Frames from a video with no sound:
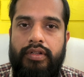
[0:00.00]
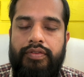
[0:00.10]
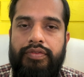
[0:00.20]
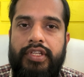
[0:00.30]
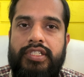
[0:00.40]

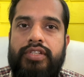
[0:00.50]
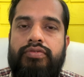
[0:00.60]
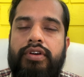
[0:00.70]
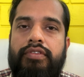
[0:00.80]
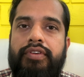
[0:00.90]
This is
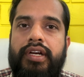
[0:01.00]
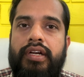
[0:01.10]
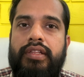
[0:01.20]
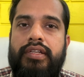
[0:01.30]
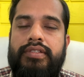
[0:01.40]
what
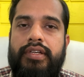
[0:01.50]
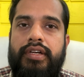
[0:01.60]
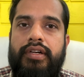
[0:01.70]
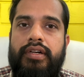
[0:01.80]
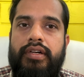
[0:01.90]
Vivekananda
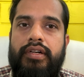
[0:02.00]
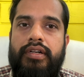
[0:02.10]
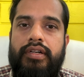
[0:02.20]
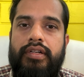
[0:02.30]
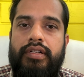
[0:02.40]
said.
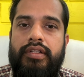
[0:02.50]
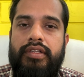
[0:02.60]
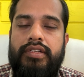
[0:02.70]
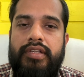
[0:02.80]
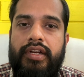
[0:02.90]

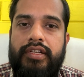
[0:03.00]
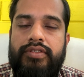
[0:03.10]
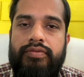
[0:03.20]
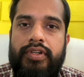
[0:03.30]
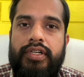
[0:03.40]
These are
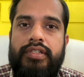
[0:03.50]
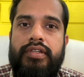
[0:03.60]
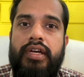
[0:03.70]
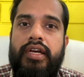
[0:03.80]
his words.